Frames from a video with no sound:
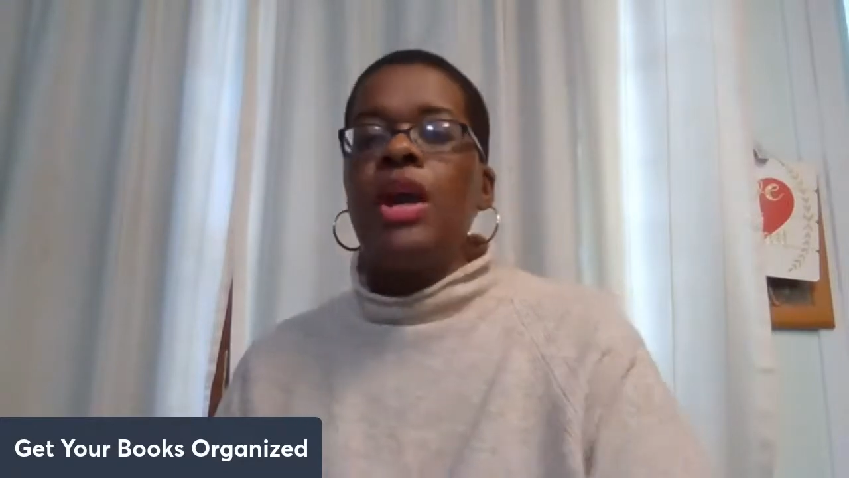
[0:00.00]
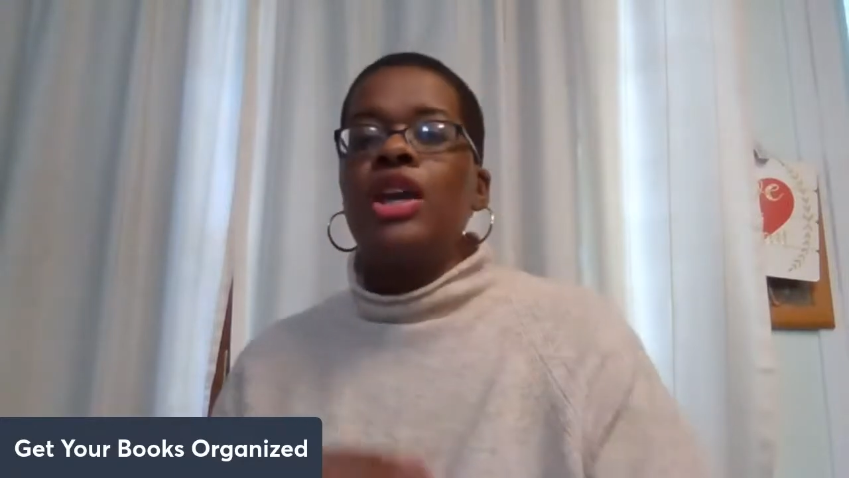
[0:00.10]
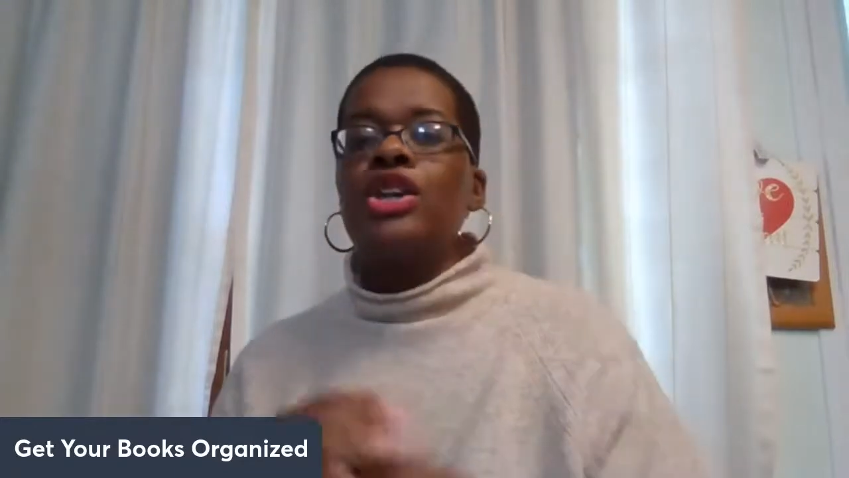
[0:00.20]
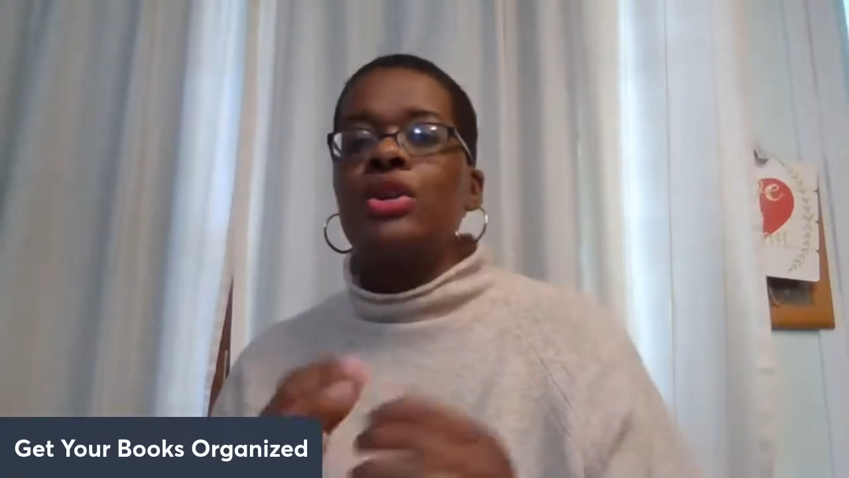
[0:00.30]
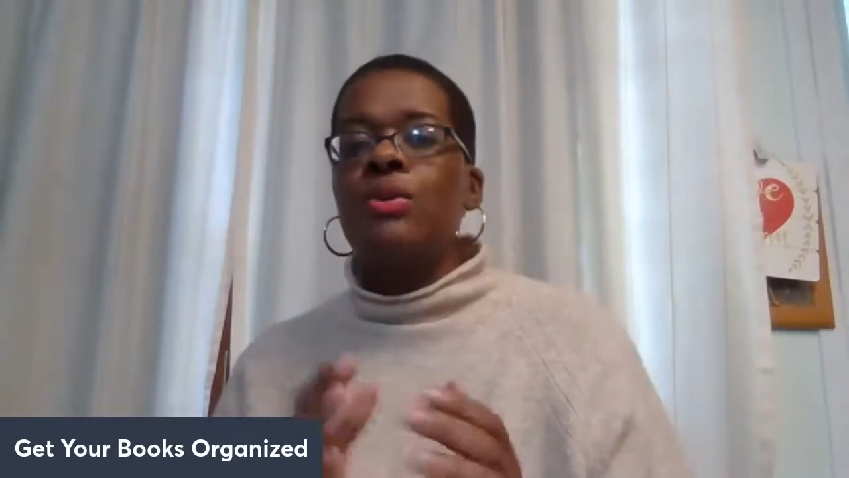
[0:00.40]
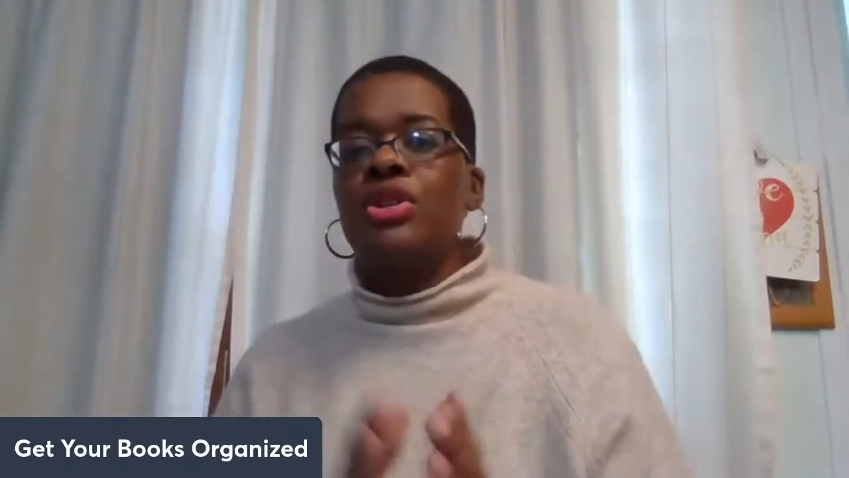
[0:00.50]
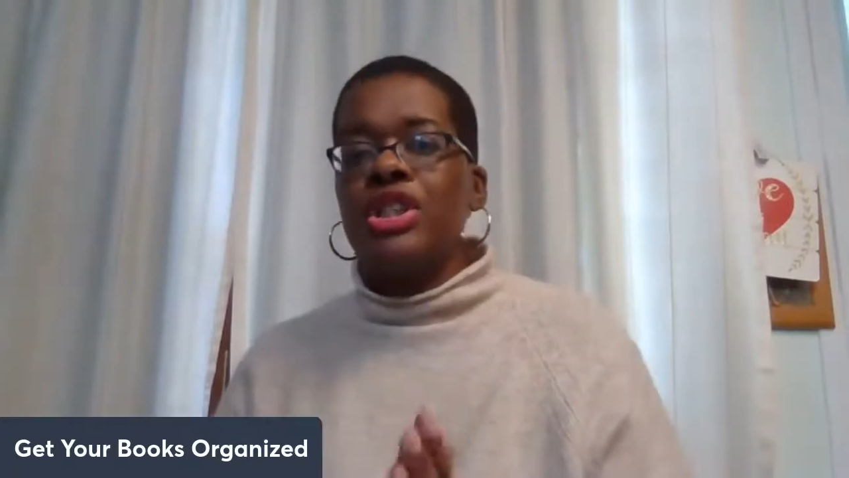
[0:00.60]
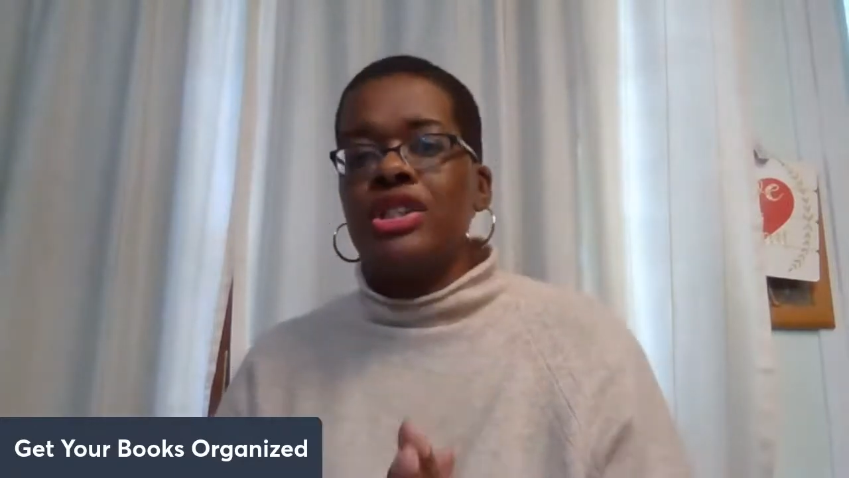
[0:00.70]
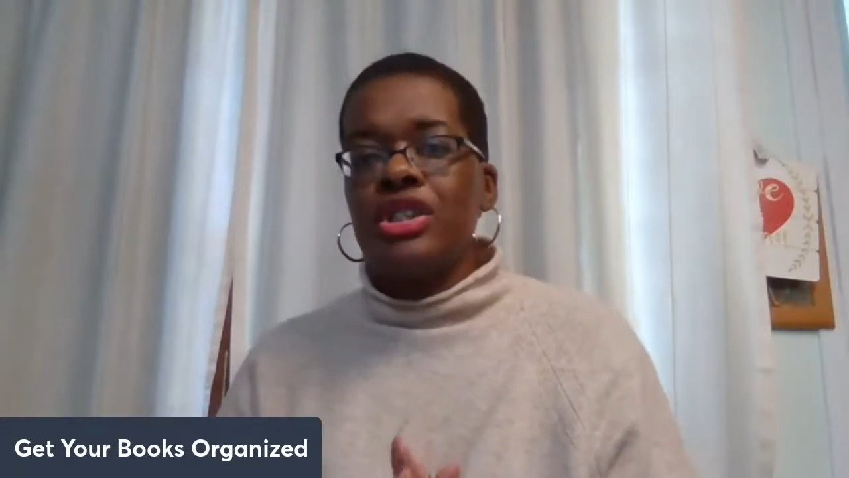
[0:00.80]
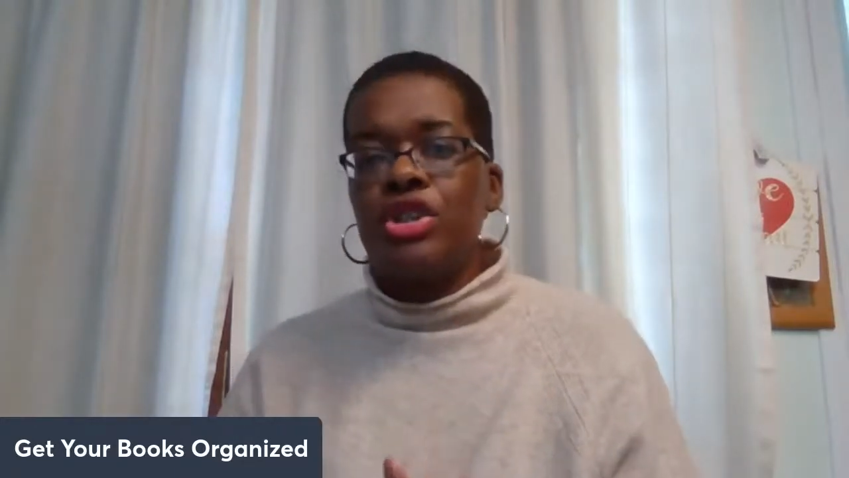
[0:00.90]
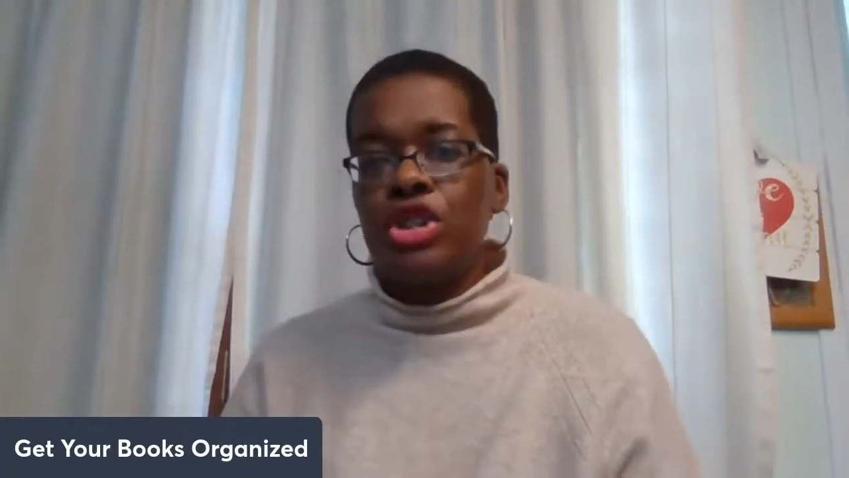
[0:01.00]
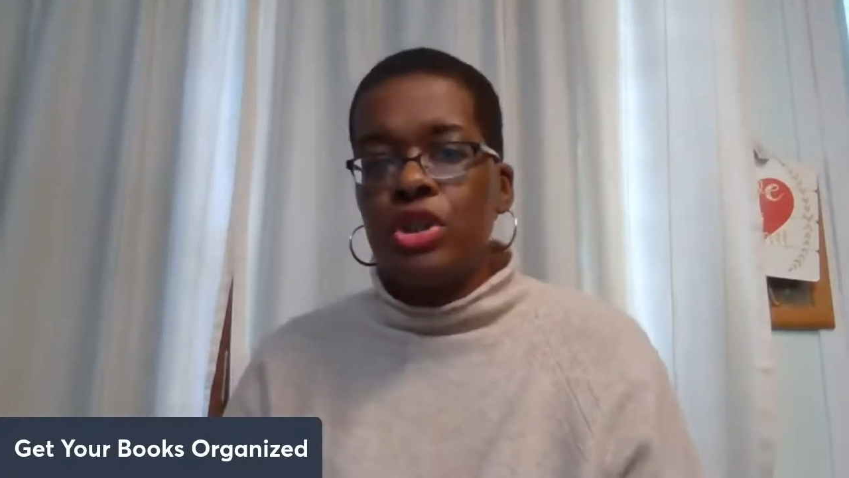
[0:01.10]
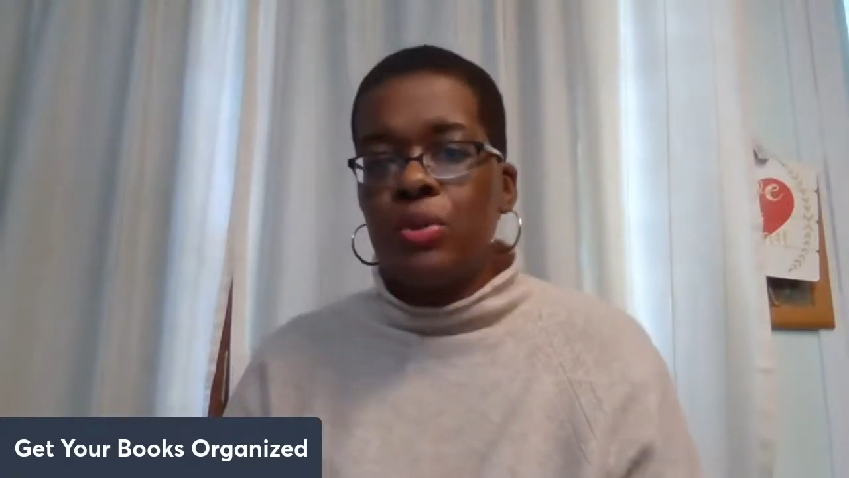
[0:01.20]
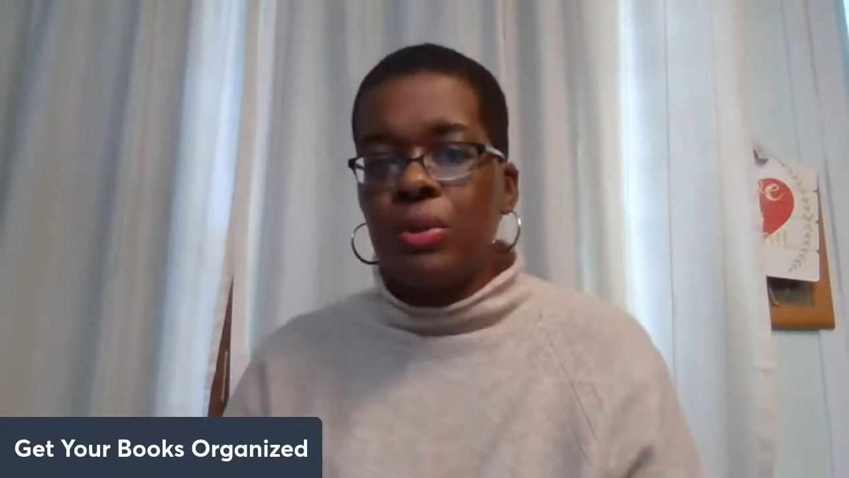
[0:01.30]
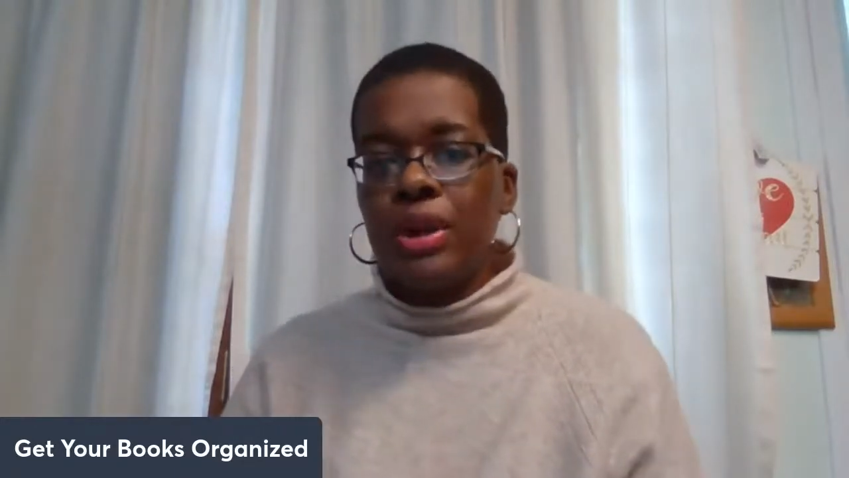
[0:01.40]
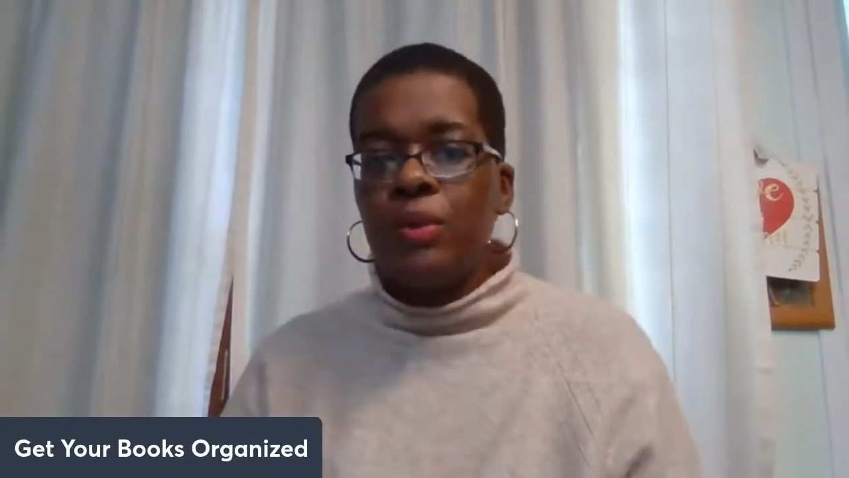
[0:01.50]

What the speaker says: you are just ensuring